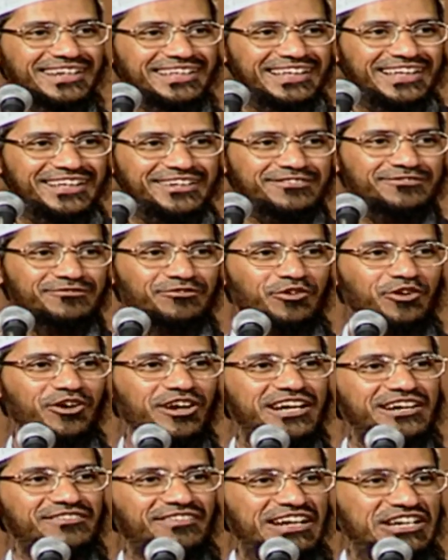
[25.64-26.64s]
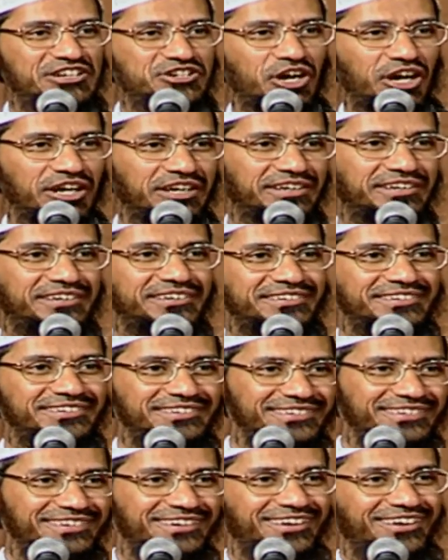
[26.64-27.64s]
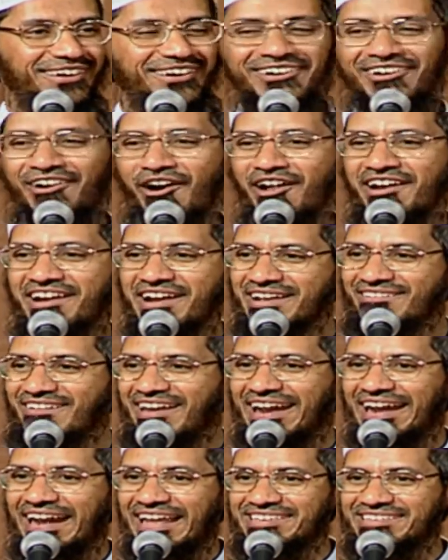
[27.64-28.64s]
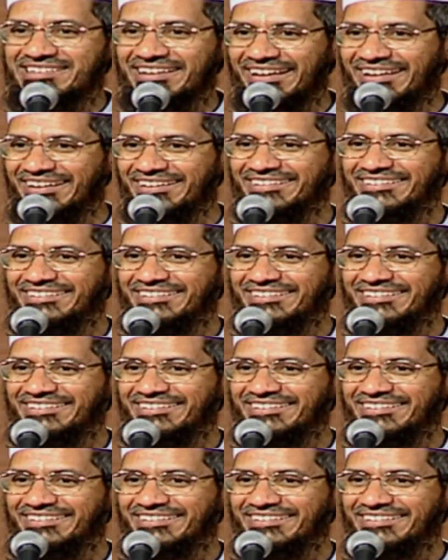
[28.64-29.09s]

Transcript: has asked four in one shot. All require a lecture.